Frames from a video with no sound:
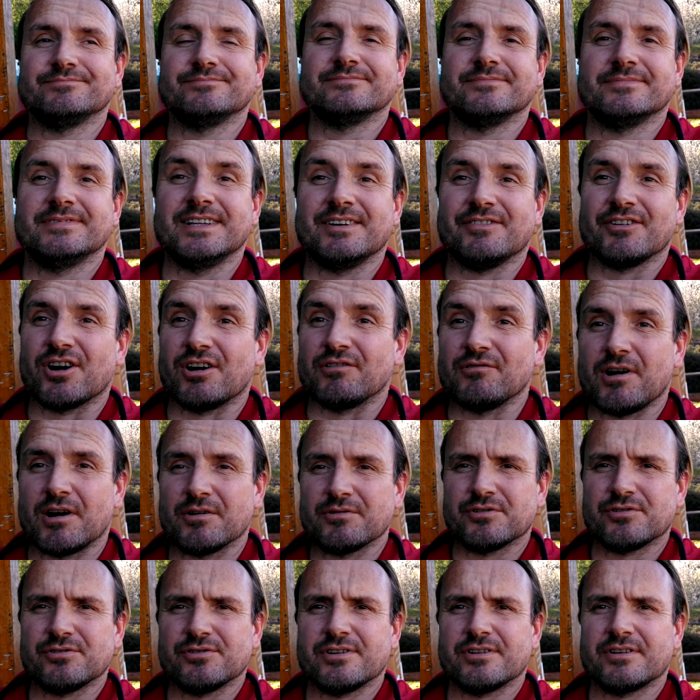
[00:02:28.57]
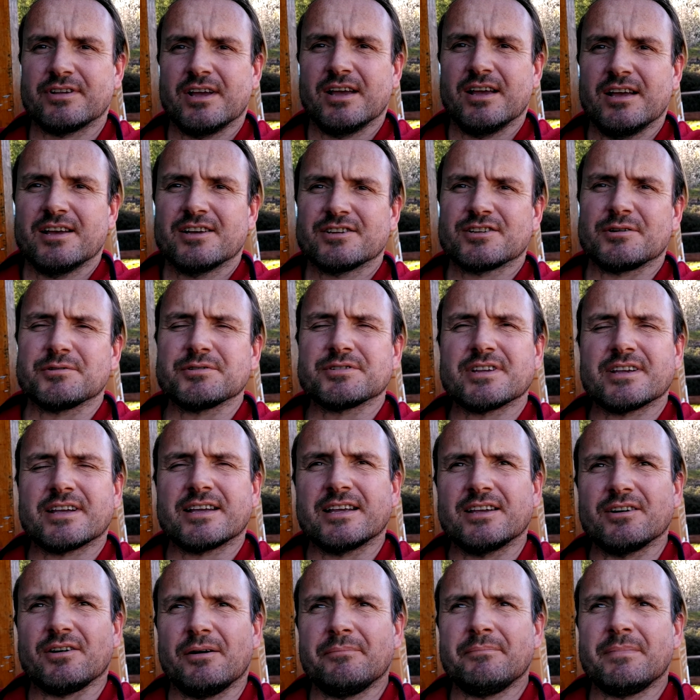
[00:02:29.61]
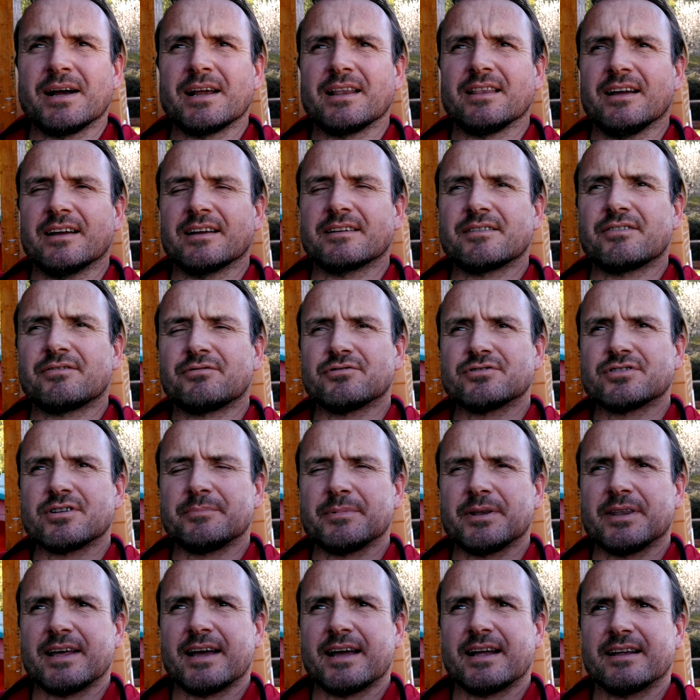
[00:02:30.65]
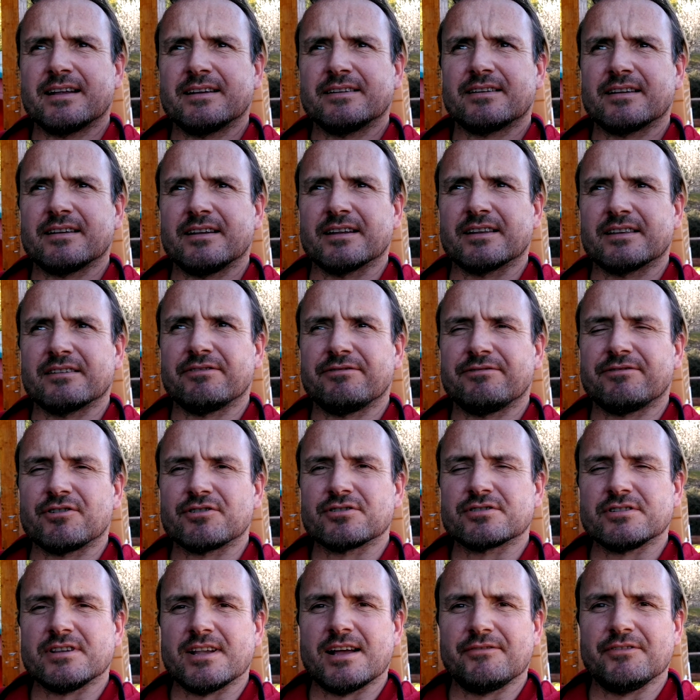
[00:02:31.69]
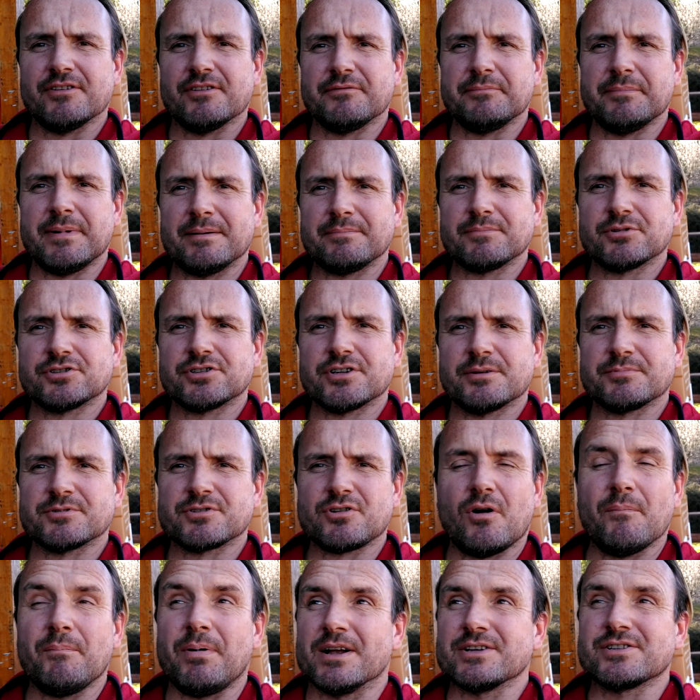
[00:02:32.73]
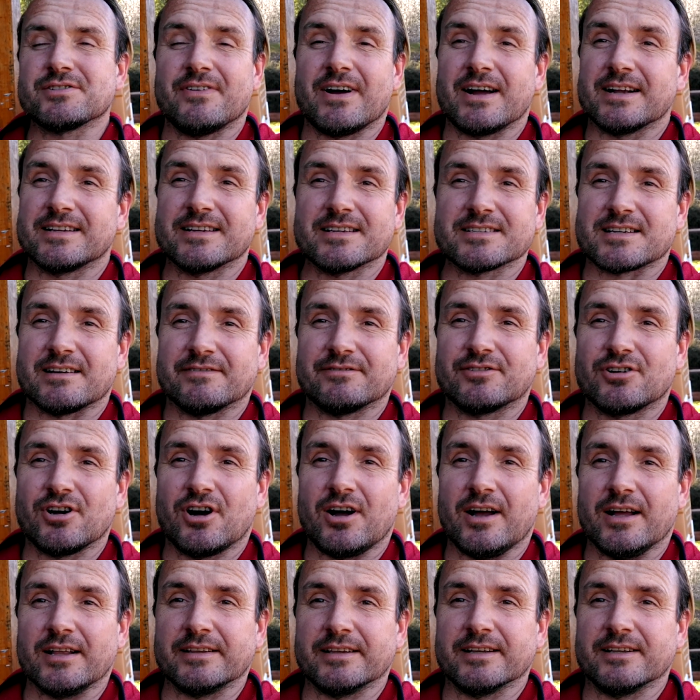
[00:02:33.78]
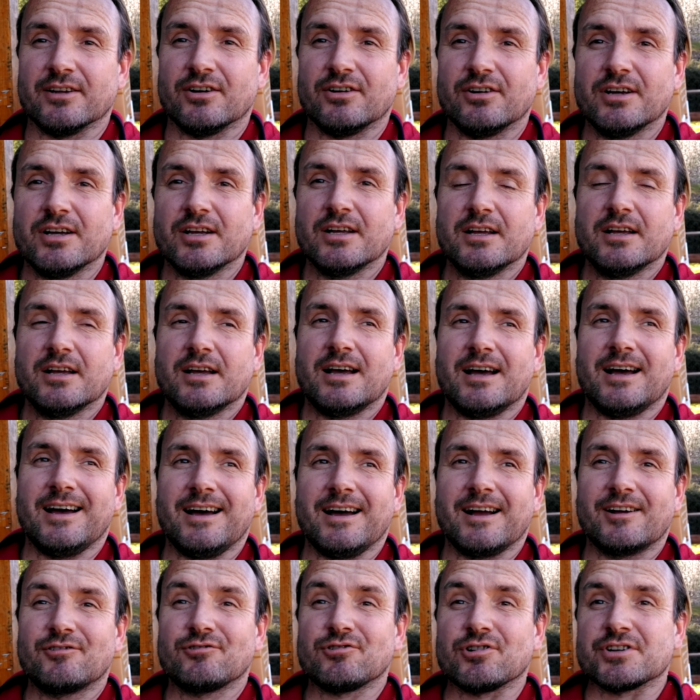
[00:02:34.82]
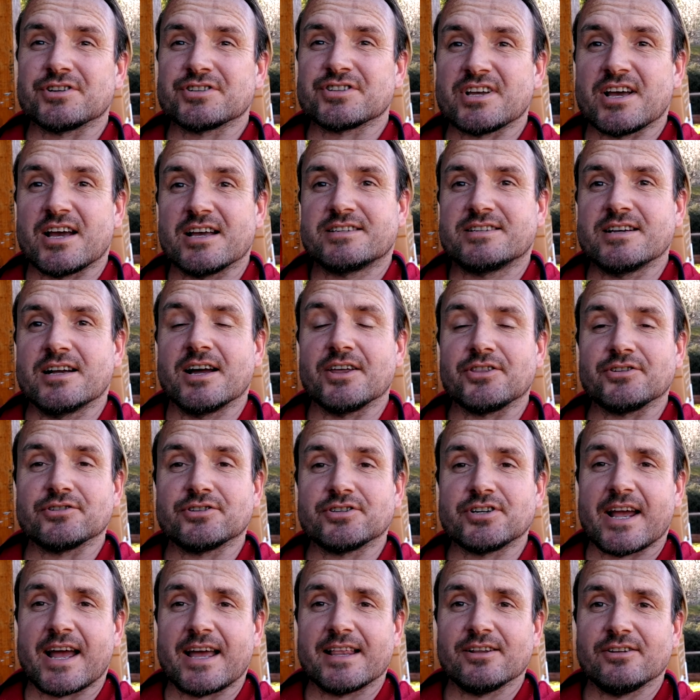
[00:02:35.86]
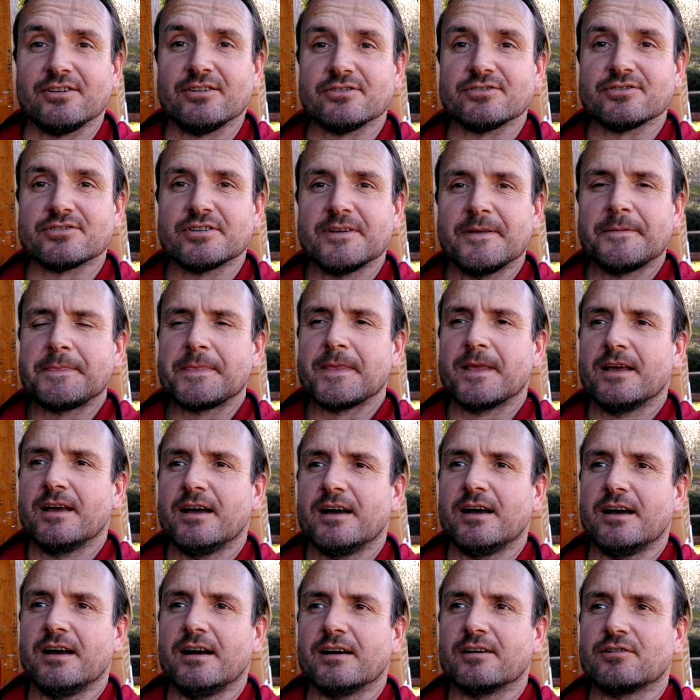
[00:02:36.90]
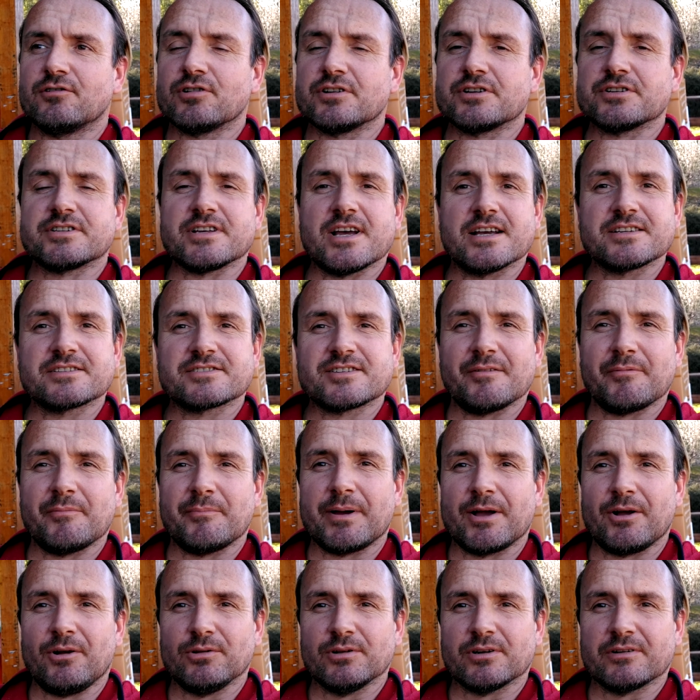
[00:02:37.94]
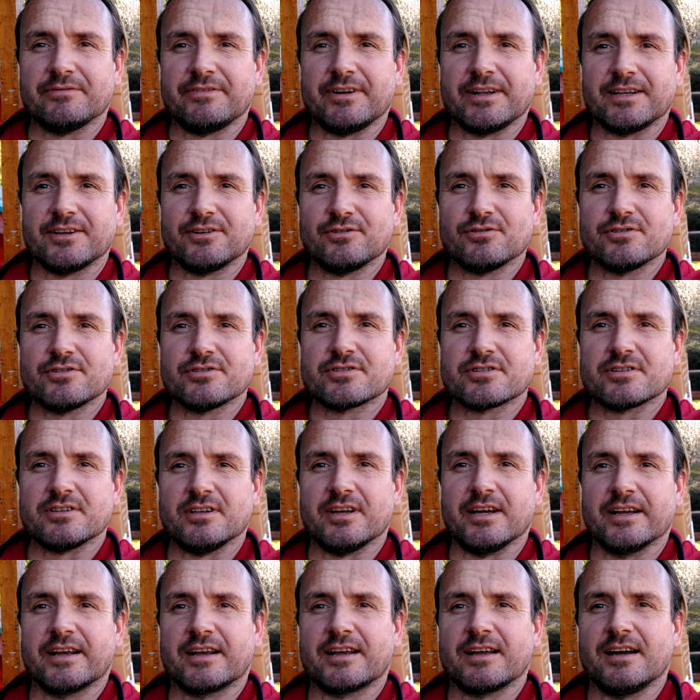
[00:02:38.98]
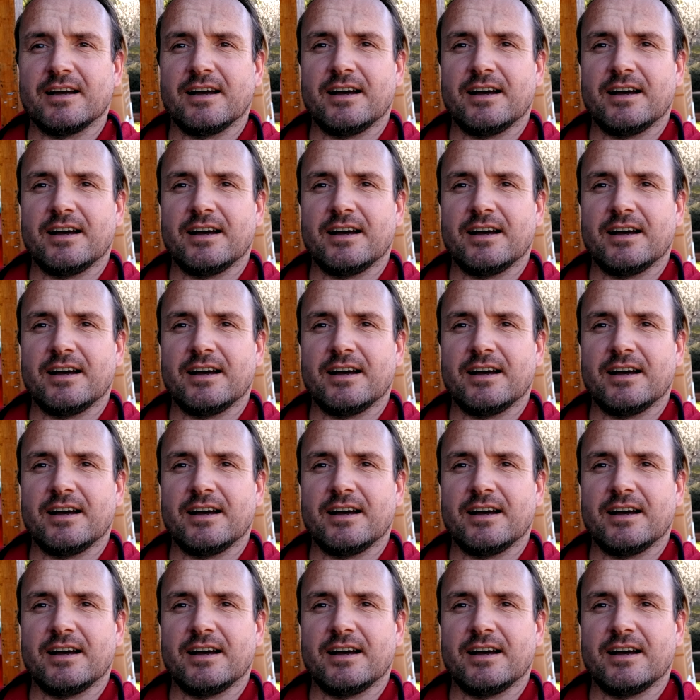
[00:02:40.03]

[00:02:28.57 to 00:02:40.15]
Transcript: never got around to it. So I was thinking, you know, I might like throw some of that into like the first level of membership. There's a whole bunch of ideas I've got, you know, criticizing other channels, criticizing some of my older videos, like